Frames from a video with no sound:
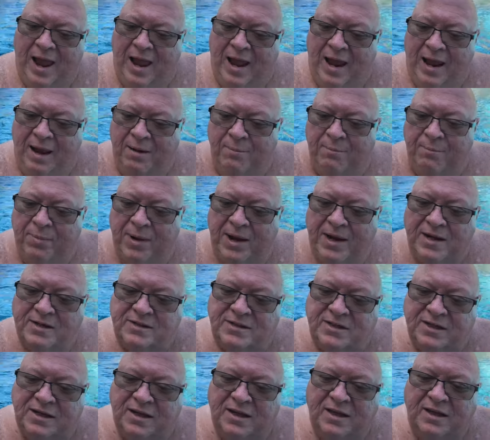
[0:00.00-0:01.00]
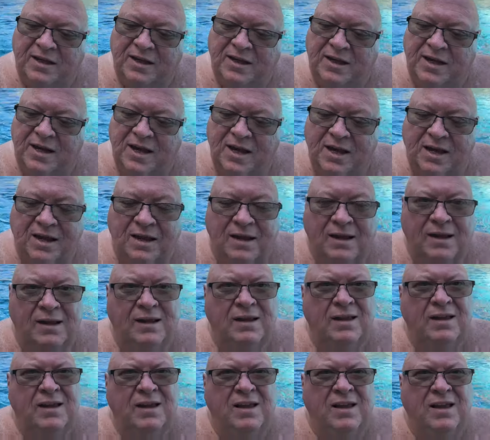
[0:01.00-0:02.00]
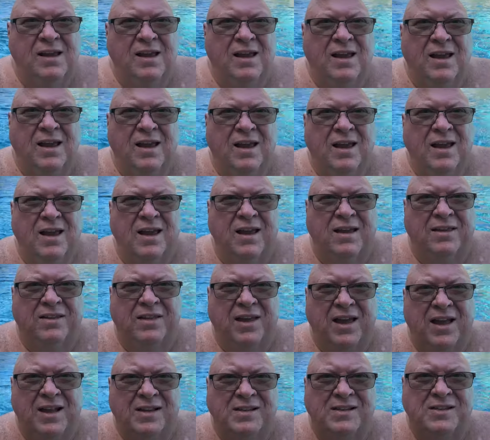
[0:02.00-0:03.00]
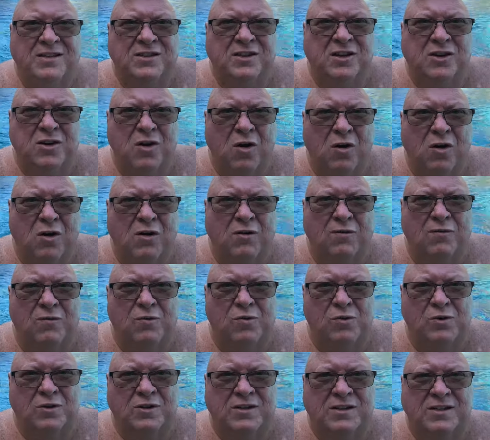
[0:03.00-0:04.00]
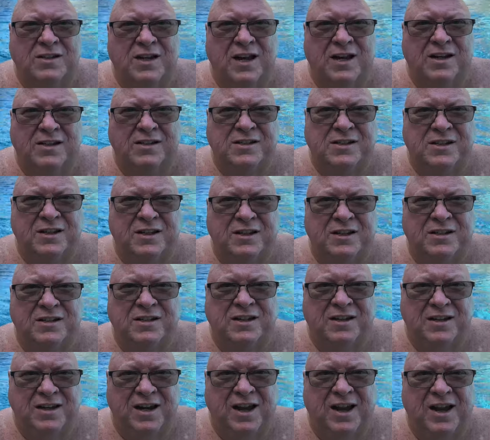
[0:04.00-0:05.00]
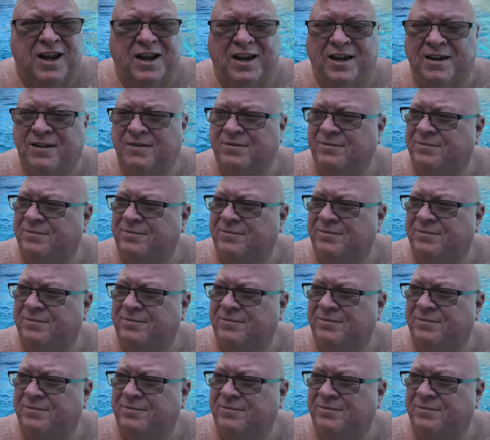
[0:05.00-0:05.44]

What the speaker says: And basically, that's the carnivore section today.